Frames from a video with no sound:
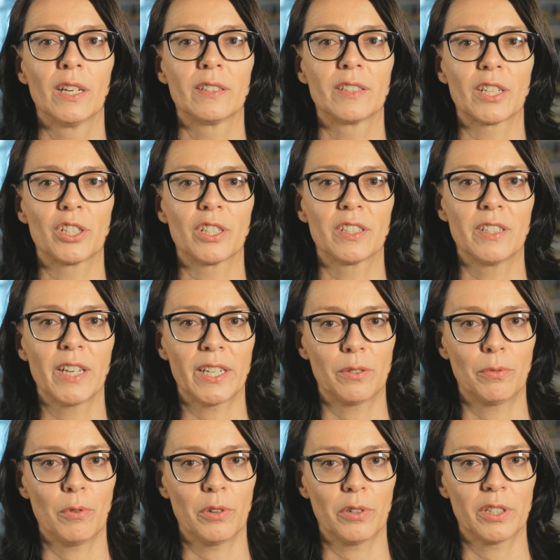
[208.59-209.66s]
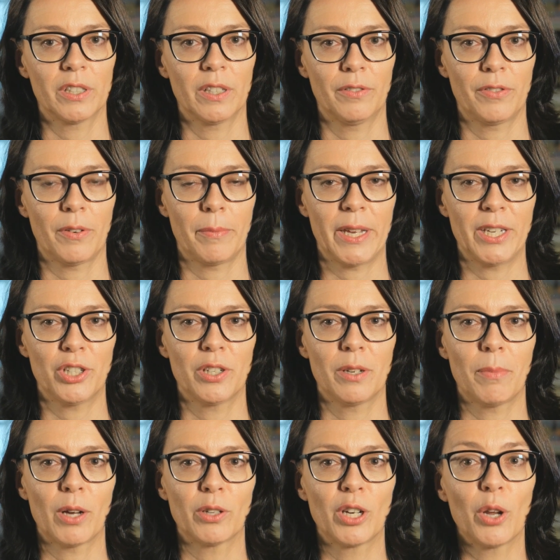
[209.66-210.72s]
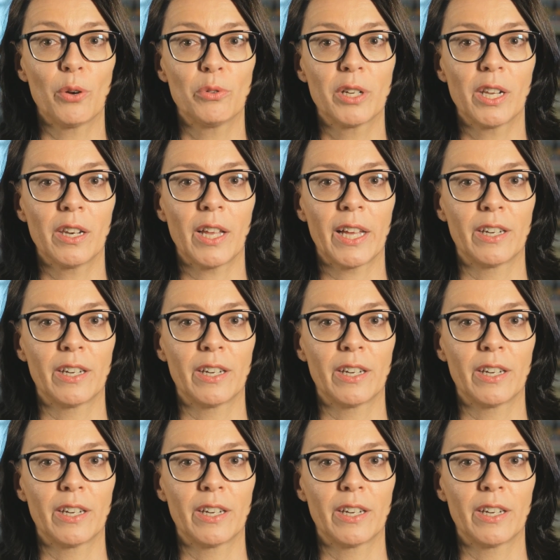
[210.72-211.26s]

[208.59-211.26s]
such as networked information about local